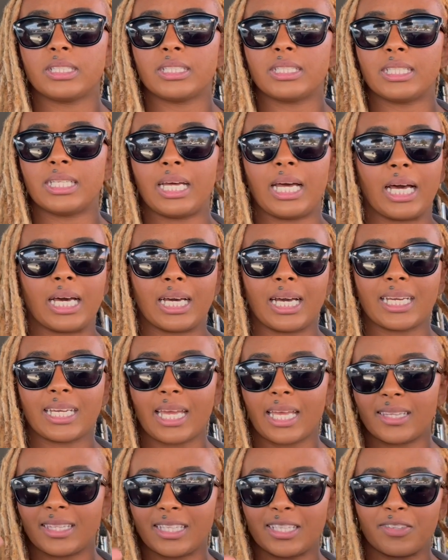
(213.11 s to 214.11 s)
I
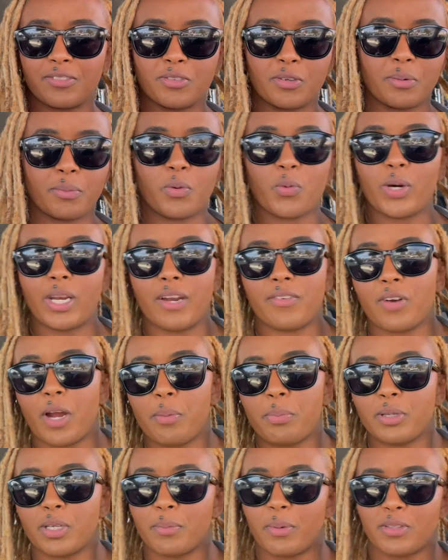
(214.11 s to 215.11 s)
can't think of them. Whatever, I'll
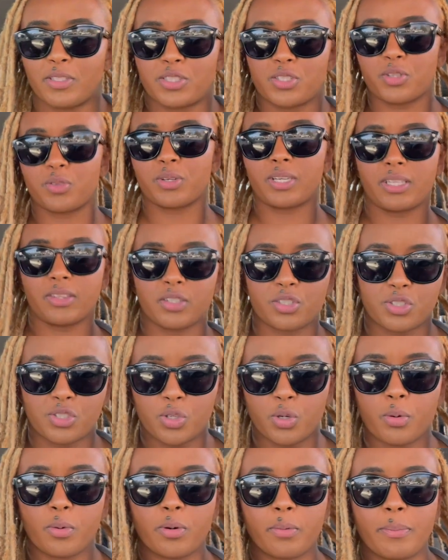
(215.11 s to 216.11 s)
put them on the screen. There's
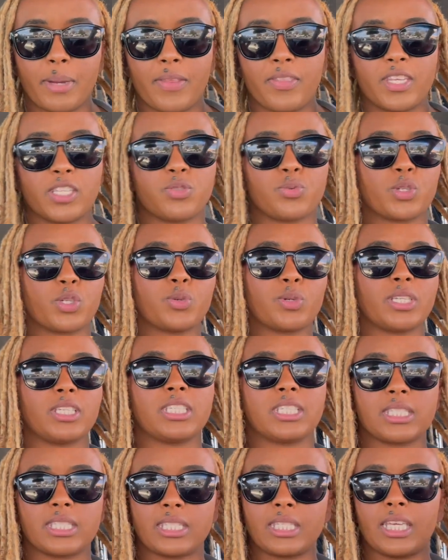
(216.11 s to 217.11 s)
two methods where you can
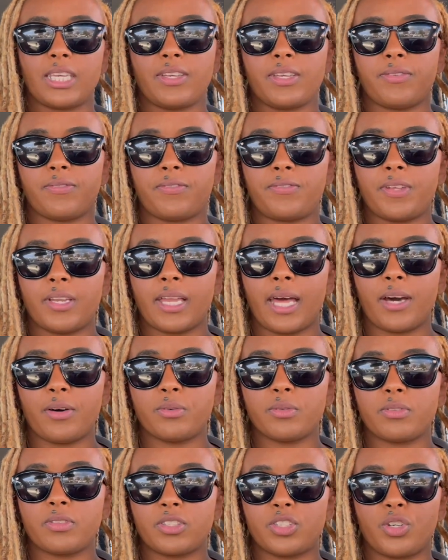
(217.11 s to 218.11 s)
just fill
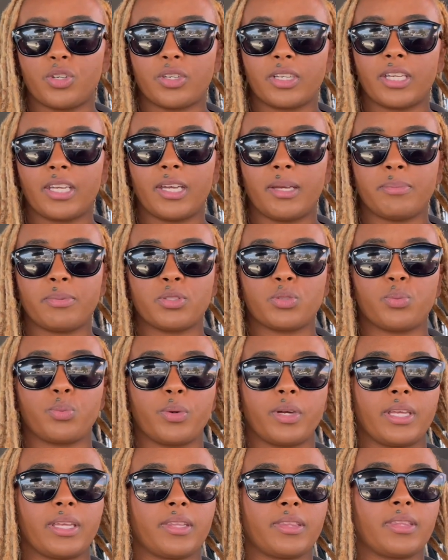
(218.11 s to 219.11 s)
out your hips
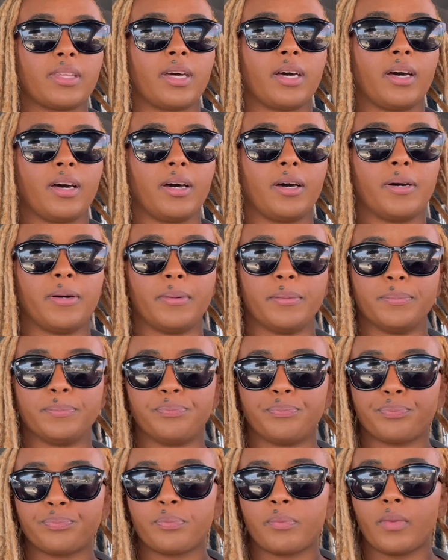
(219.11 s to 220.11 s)
with
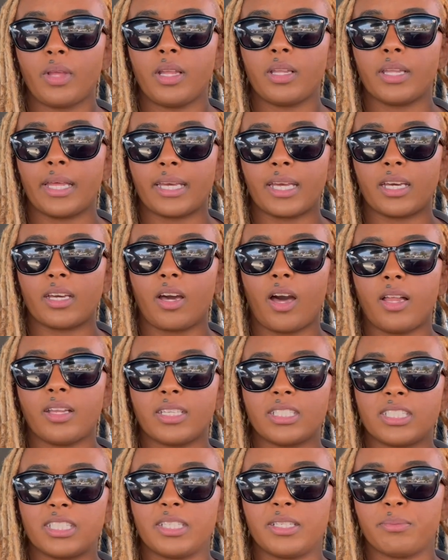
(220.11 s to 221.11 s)
like a
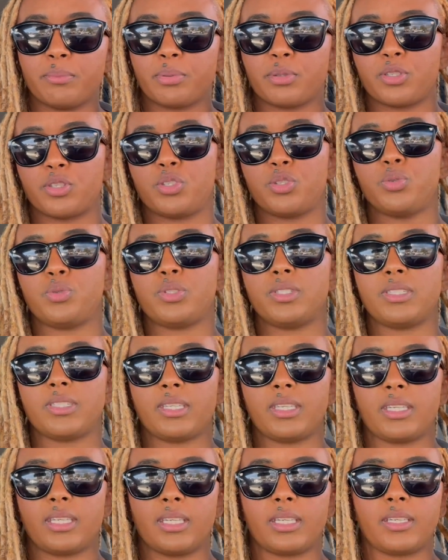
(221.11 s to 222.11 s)
collagen
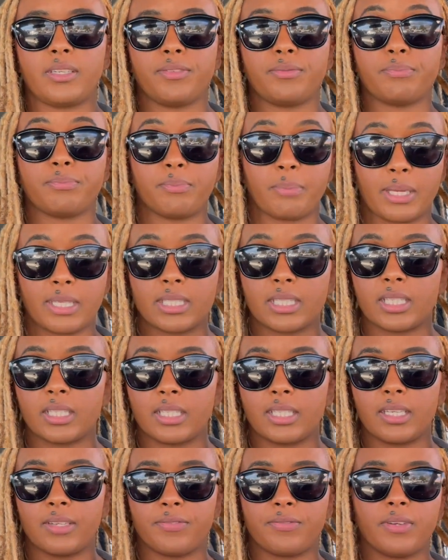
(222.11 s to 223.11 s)
producing,
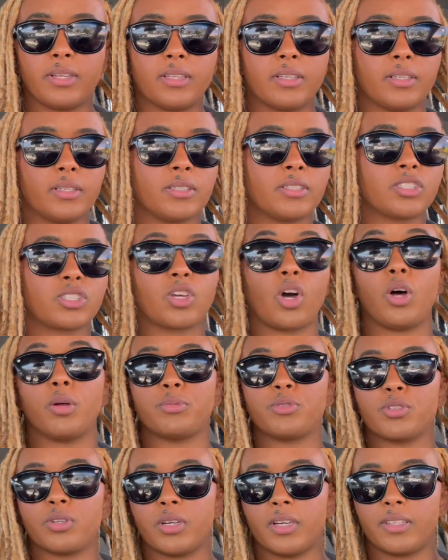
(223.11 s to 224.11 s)
basically a filler.
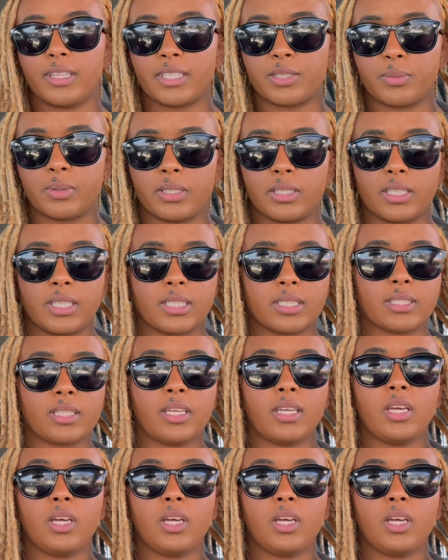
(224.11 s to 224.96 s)
Sculptra, that's what it is.